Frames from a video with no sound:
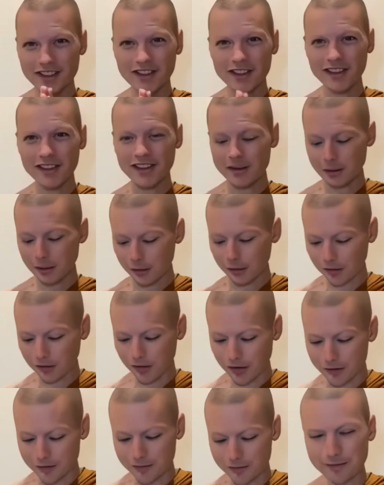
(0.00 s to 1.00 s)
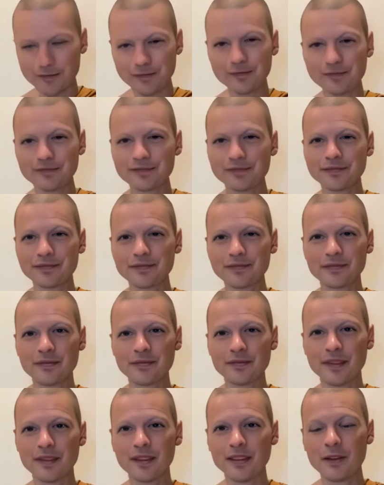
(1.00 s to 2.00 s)
Ajahn. That was um,
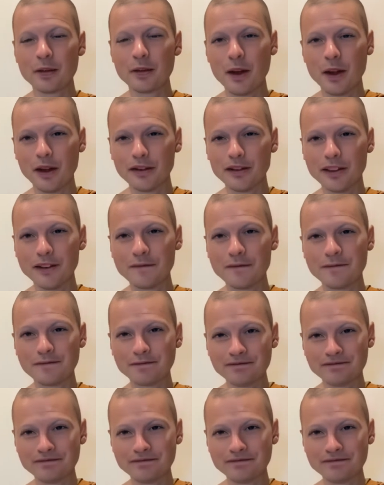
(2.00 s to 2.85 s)
relevant.